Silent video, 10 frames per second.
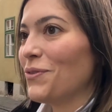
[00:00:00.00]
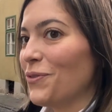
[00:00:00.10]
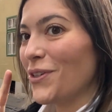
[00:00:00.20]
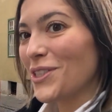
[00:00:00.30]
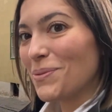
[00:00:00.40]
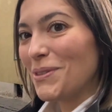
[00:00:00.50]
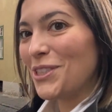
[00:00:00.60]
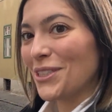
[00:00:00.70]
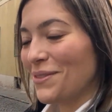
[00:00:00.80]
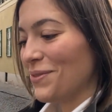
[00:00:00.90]
first
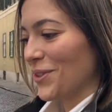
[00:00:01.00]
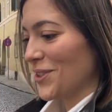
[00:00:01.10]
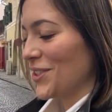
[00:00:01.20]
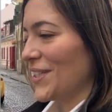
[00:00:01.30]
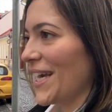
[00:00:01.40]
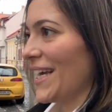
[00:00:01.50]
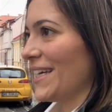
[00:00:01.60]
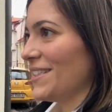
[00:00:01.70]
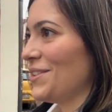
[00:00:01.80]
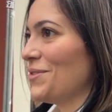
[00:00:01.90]
mission for today
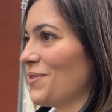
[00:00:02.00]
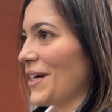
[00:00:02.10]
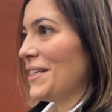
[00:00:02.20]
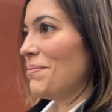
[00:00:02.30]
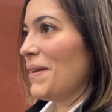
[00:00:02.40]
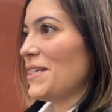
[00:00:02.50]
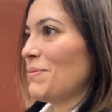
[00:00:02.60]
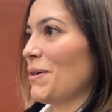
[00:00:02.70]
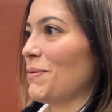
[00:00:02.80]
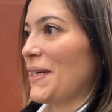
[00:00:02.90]
is to find a place
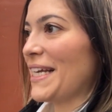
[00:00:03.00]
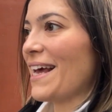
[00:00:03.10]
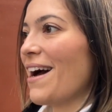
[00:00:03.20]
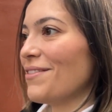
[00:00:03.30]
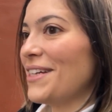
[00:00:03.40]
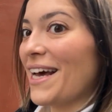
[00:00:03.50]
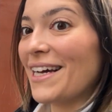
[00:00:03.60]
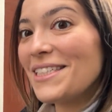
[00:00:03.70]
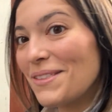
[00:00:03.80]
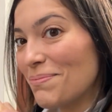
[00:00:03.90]
where we can have a
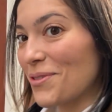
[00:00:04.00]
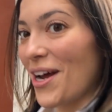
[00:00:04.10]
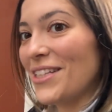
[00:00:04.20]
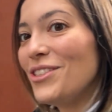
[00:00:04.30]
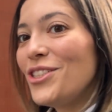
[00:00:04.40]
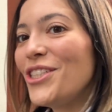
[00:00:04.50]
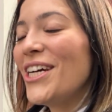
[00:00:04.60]
nice brunch,